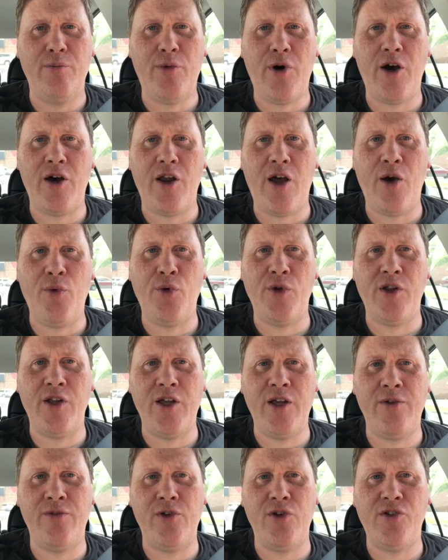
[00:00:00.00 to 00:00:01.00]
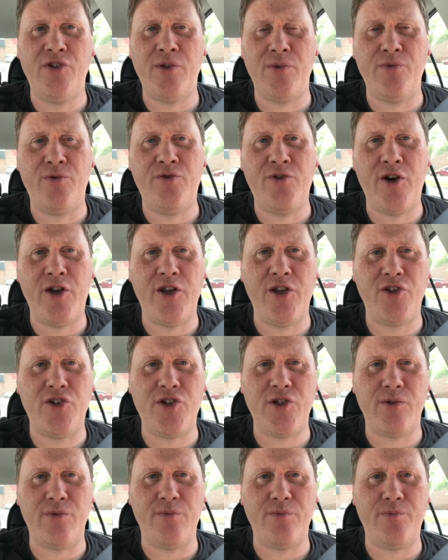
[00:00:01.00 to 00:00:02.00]
But I will leave you some
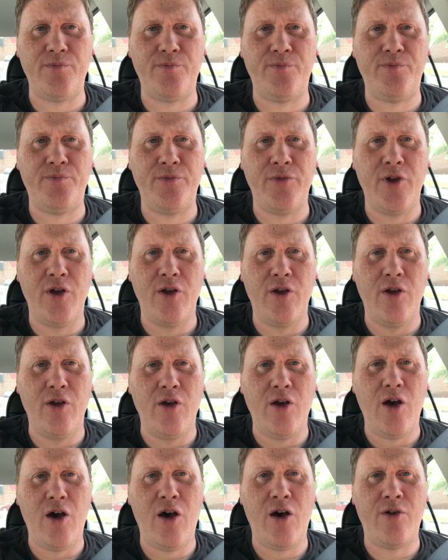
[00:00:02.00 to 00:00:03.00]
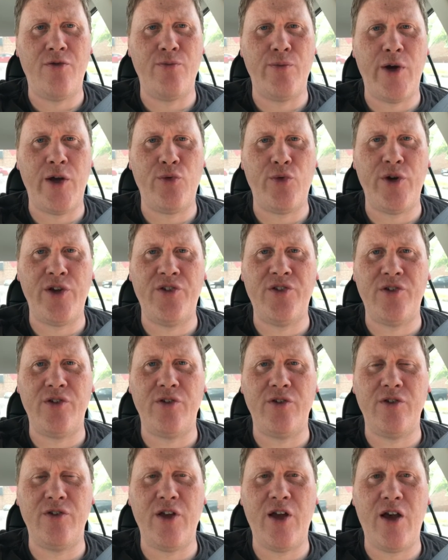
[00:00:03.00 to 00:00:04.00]
footage of my
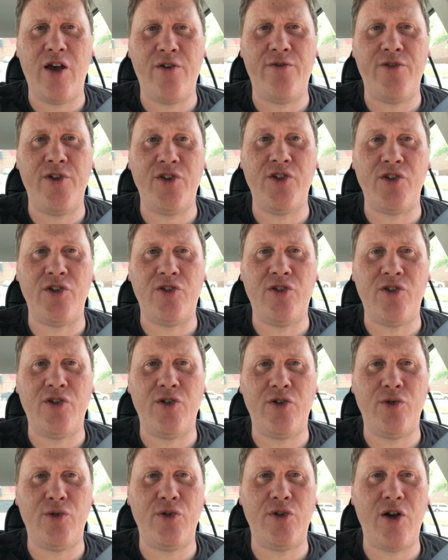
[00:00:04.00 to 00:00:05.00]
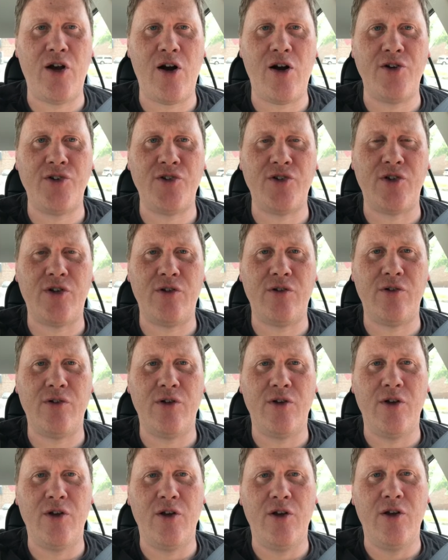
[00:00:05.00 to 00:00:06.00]
recent visit to the Arsenal.
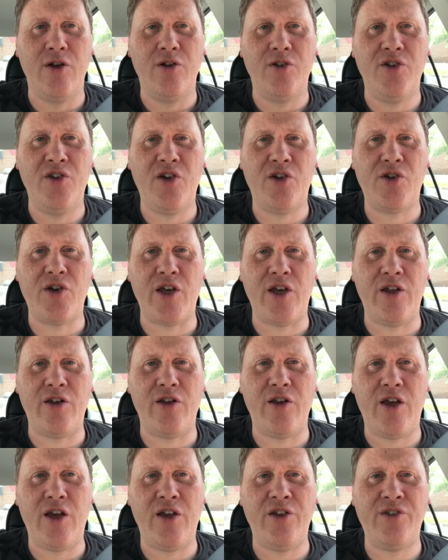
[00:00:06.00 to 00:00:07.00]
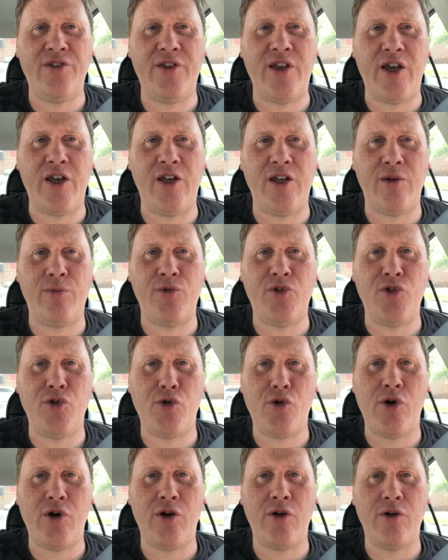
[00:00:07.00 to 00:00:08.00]
Took in a stadium
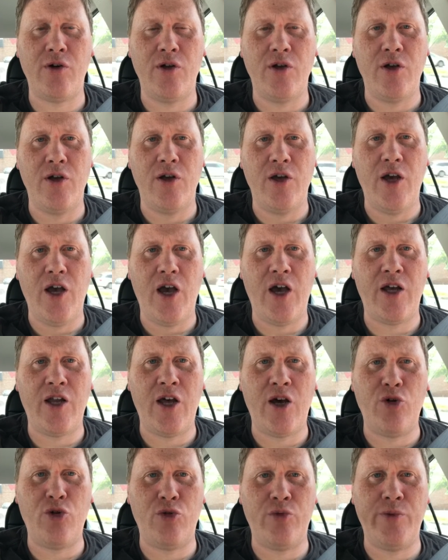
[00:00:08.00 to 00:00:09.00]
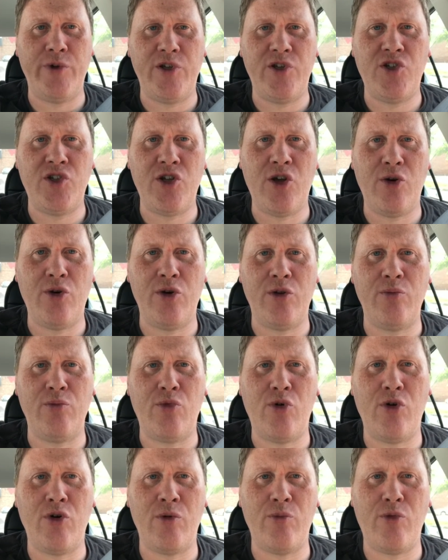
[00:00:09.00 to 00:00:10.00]
tour, and I will be showing
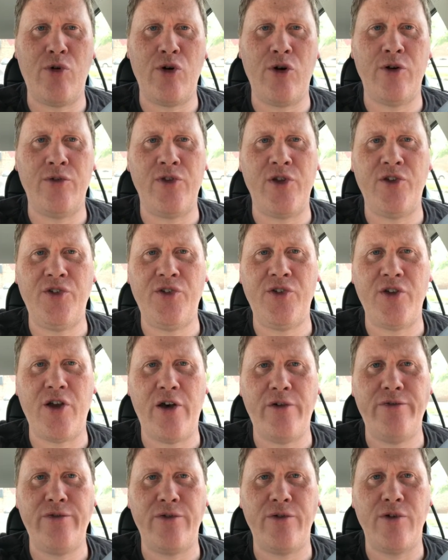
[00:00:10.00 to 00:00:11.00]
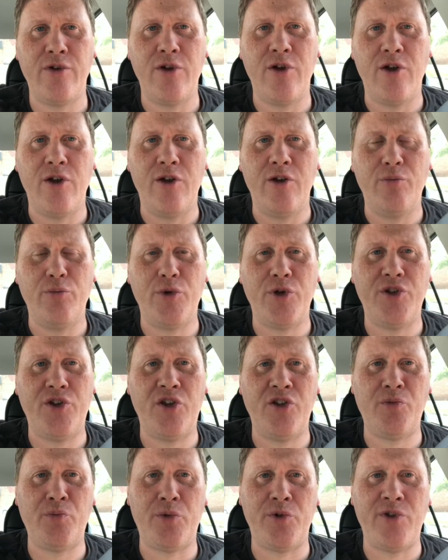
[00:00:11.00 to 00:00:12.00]
more and more of this stuff. But
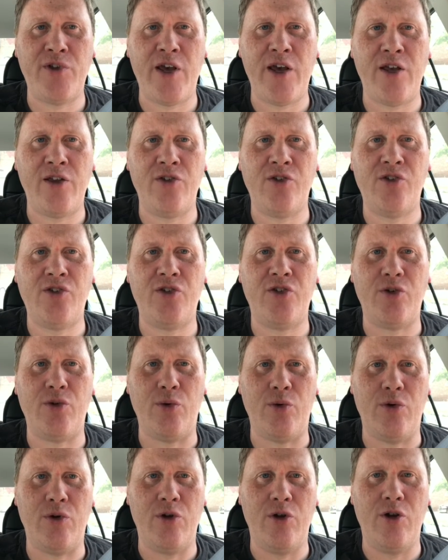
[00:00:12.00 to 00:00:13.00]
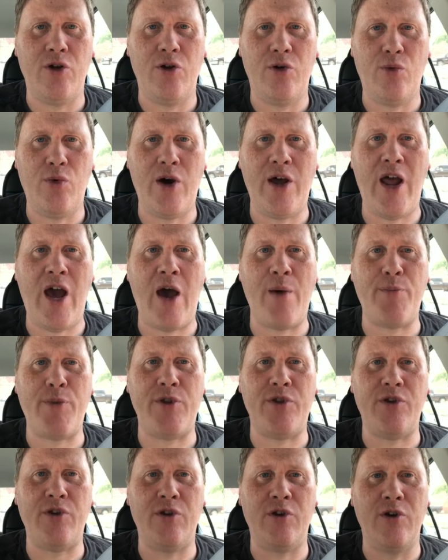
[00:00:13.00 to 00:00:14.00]
this pertains to what
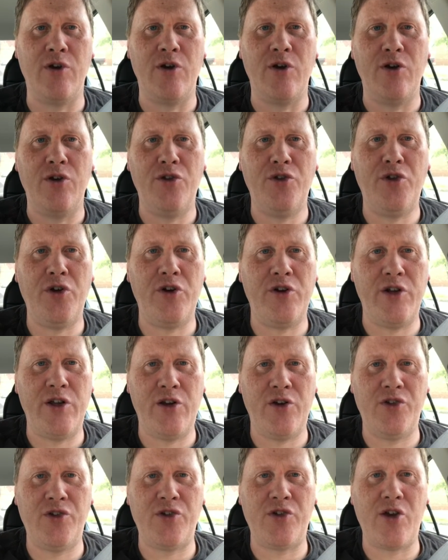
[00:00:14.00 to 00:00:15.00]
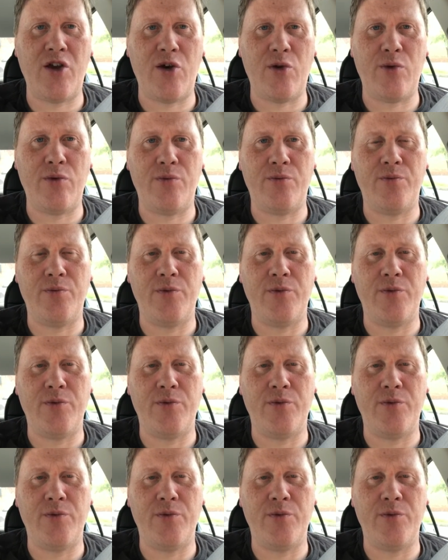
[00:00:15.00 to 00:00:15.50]
happened 30 years ago.